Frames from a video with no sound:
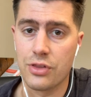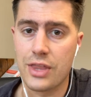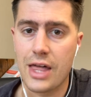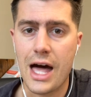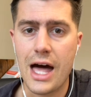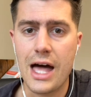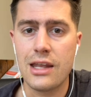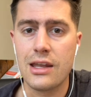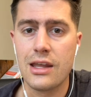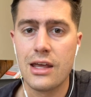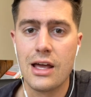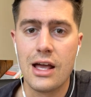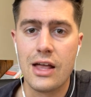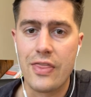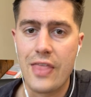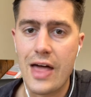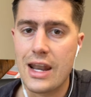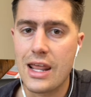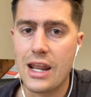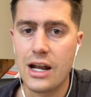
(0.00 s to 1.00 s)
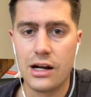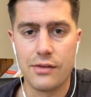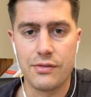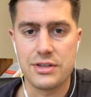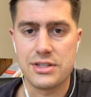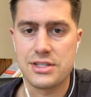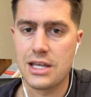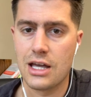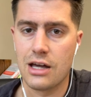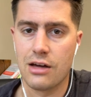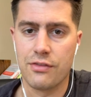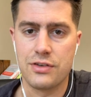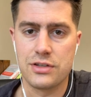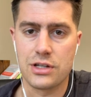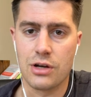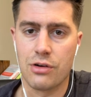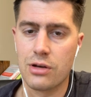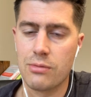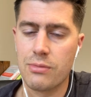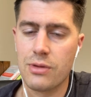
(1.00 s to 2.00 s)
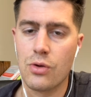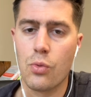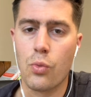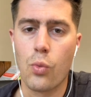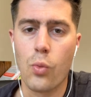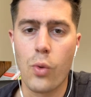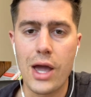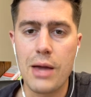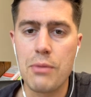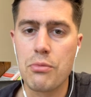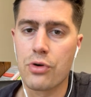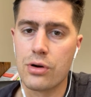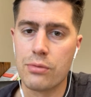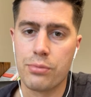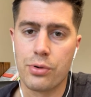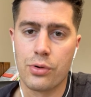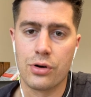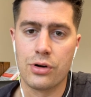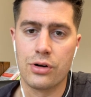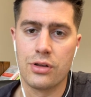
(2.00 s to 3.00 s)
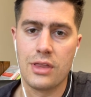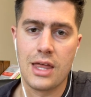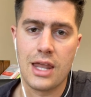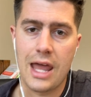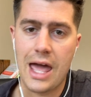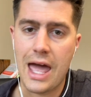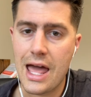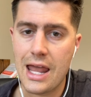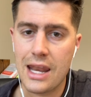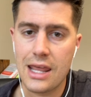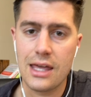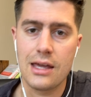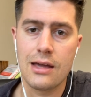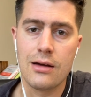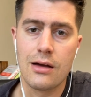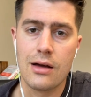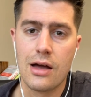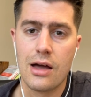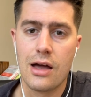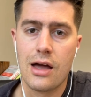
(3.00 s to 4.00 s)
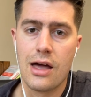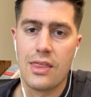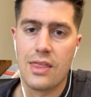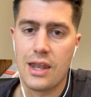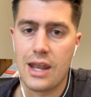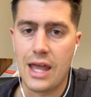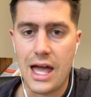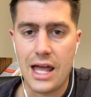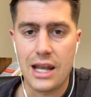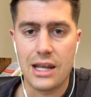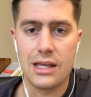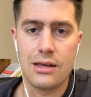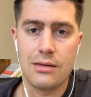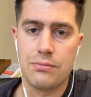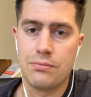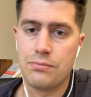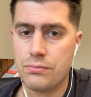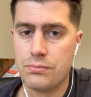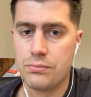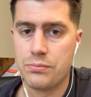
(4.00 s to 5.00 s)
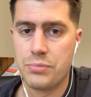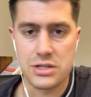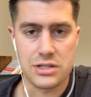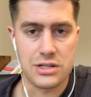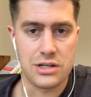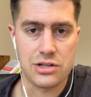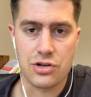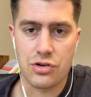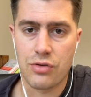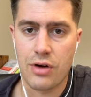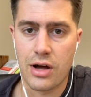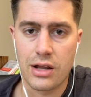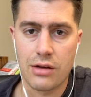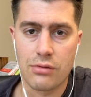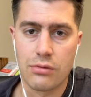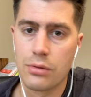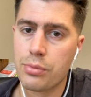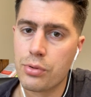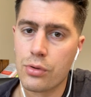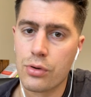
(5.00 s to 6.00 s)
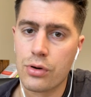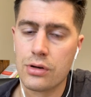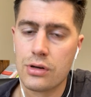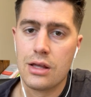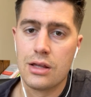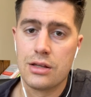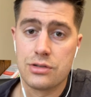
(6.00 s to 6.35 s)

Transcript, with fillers: That that in and of itself is going to be way more important than any than any business credit report.